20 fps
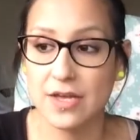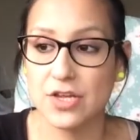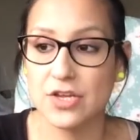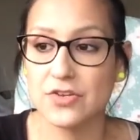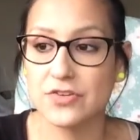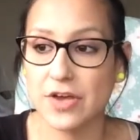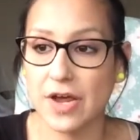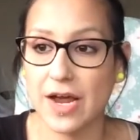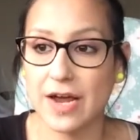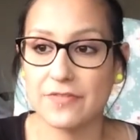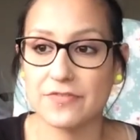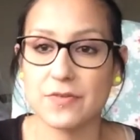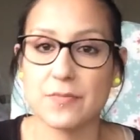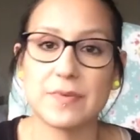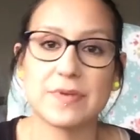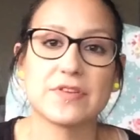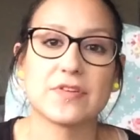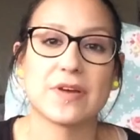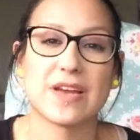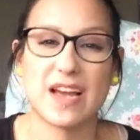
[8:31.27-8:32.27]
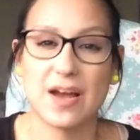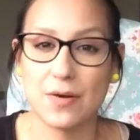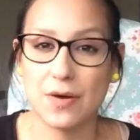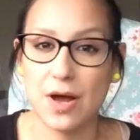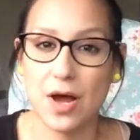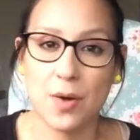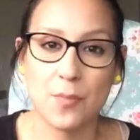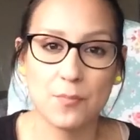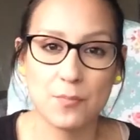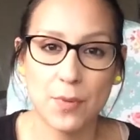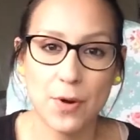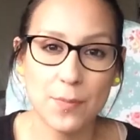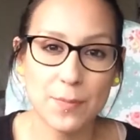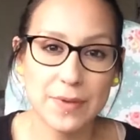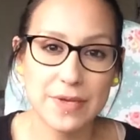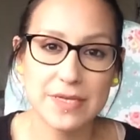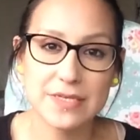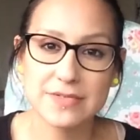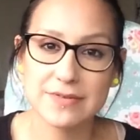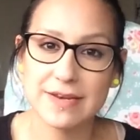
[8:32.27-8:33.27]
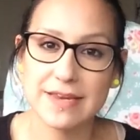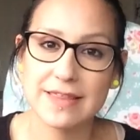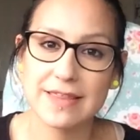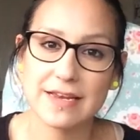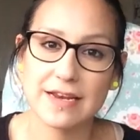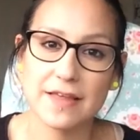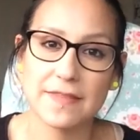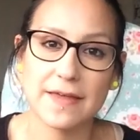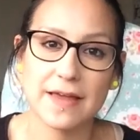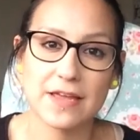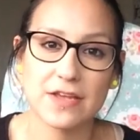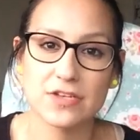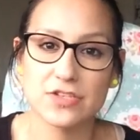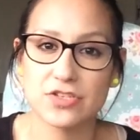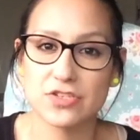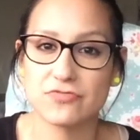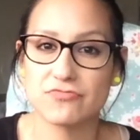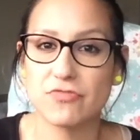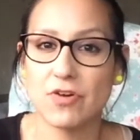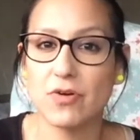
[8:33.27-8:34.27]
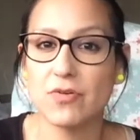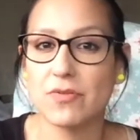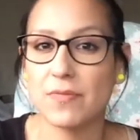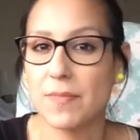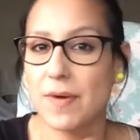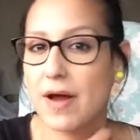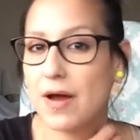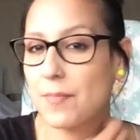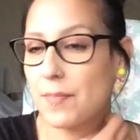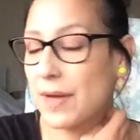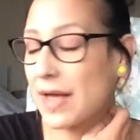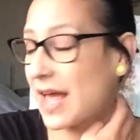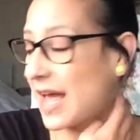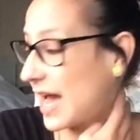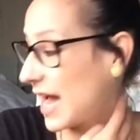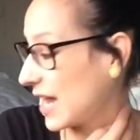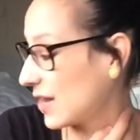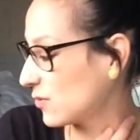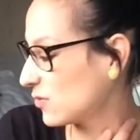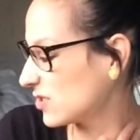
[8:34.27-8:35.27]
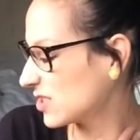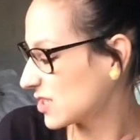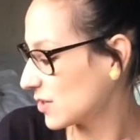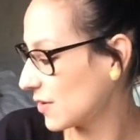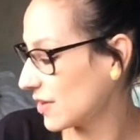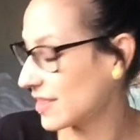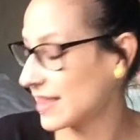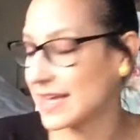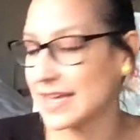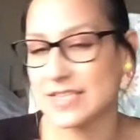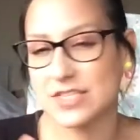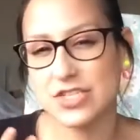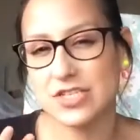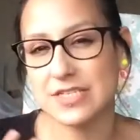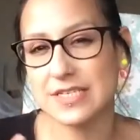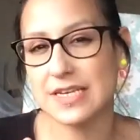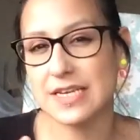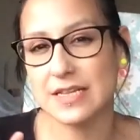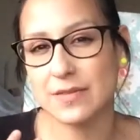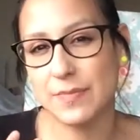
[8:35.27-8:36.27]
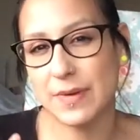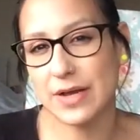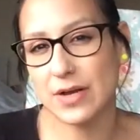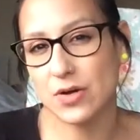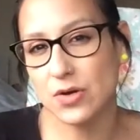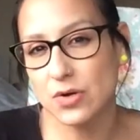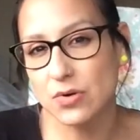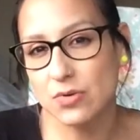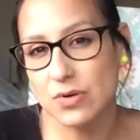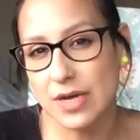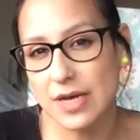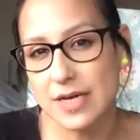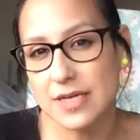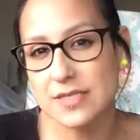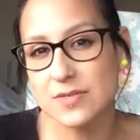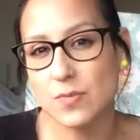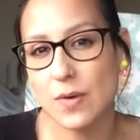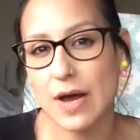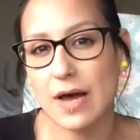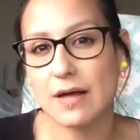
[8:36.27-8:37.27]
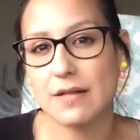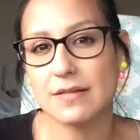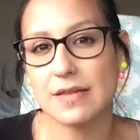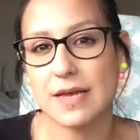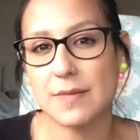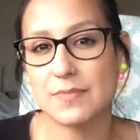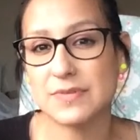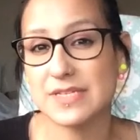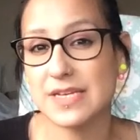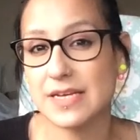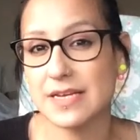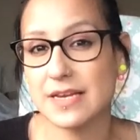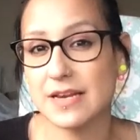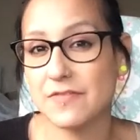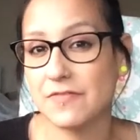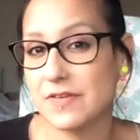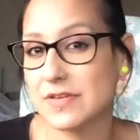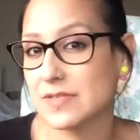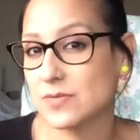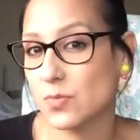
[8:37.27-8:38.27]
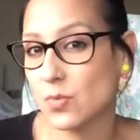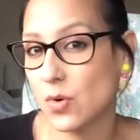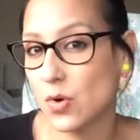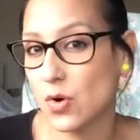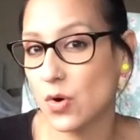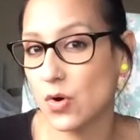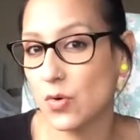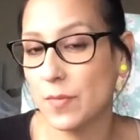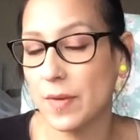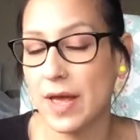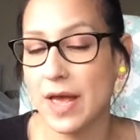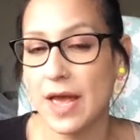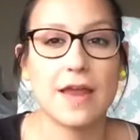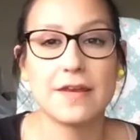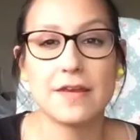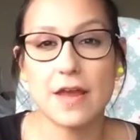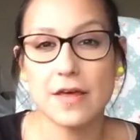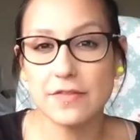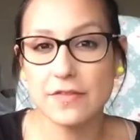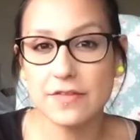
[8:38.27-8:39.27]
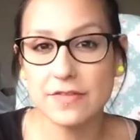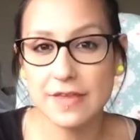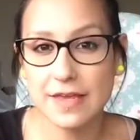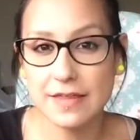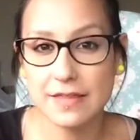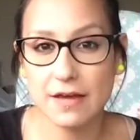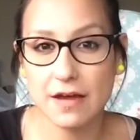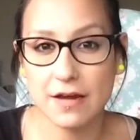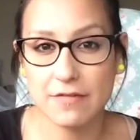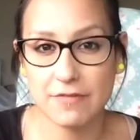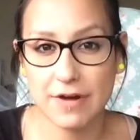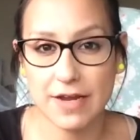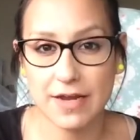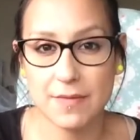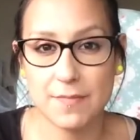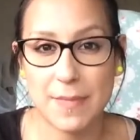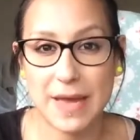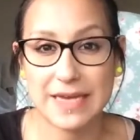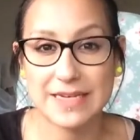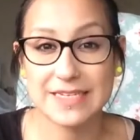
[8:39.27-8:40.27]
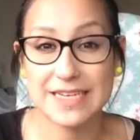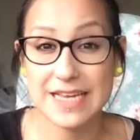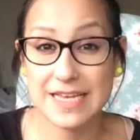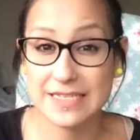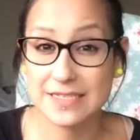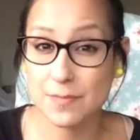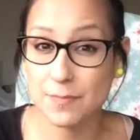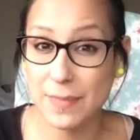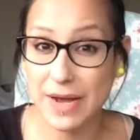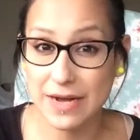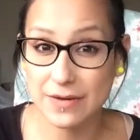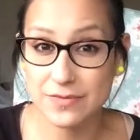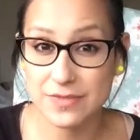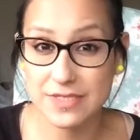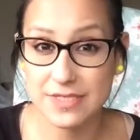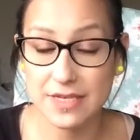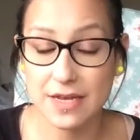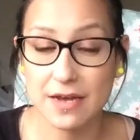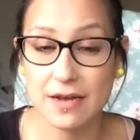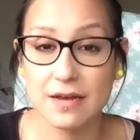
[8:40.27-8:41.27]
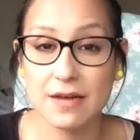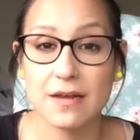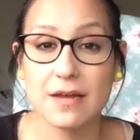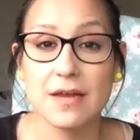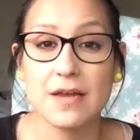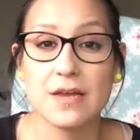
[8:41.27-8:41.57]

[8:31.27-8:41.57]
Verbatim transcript: You don't have to be doing poppers or anything like that. You can just roll them up, and also I think it's just a little bit cooler as well, particularly if it's warm. Another thing that I recommend is a bouncer.